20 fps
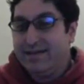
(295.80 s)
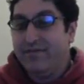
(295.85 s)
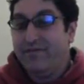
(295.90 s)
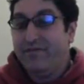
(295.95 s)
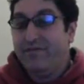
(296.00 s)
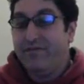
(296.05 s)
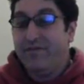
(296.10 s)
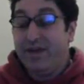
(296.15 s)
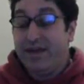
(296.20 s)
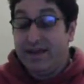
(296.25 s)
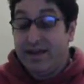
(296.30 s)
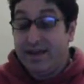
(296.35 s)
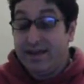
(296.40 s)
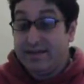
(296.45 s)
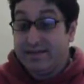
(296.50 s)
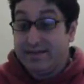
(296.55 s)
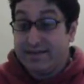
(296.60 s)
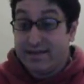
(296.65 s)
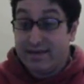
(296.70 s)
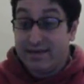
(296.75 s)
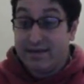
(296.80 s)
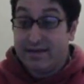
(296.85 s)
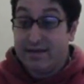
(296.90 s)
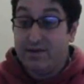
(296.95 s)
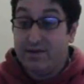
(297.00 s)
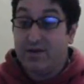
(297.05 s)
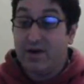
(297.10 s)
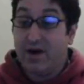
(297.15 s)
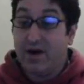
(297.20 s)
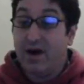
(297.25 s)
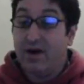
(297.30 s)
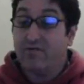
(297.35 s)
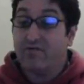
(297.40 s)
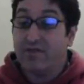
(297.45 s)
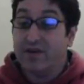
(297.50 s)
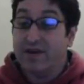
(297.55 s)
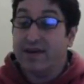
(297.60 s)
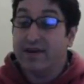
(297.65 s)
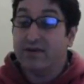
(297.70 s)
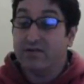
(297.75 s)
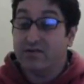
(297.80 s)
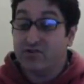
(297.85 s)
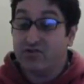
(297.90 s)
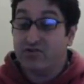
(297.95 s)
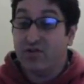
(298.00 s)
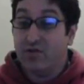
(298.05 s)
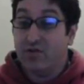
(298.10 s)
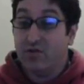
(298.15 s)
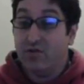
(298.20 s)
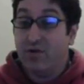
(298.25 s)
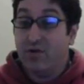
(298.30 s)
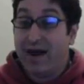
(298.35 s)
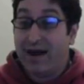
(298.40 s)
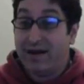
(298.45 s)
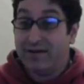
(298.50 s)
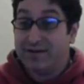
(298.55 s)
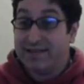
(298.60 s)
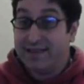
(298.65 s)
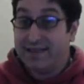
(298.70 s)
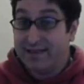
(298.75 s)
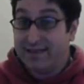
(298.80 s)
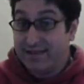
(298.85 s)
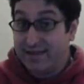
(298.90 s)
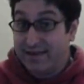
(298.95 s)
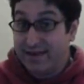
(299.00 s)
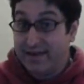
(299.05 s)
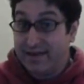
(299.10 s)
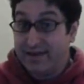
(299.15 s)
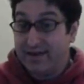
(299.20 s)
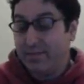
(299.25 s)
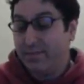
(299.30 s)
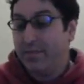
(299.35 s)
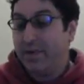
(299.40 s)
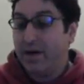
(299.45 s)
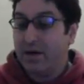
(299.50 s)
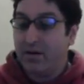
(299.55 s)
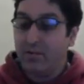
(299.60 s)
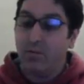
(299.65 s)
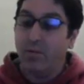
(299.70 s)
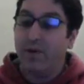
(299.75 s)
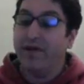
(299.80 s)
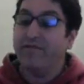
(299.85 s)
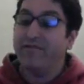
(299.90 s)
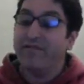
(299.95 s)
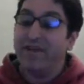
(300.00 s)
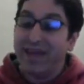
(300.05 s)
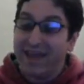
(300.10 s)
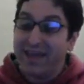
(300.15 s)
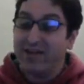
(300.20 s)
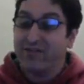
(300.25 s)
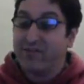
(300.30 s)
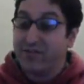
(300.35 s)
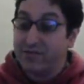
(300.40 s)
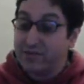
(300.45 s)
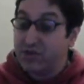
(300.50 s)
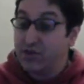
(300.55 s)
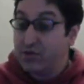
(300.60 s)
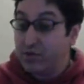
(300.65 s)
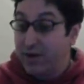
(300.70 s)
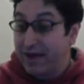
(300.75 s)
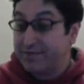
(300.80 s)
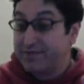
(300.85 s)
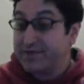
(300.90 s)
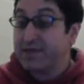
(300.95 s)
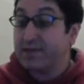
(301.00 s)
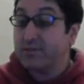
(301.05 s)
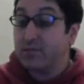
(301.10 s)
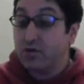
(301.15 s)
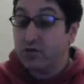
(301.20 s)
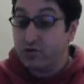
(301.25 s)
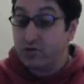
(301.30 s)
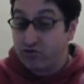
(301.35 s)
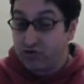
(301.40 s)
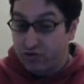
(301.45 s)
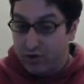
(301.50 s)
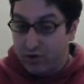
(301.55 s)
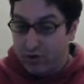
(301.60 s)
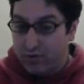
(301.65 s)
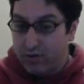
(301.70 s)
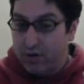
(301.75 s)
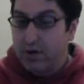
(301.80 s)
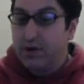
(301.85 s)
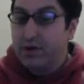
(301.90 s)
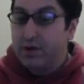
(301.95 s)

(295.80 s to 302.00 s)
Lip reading: The thing is, you can't really control how to get the gear, but with heroes you have some control.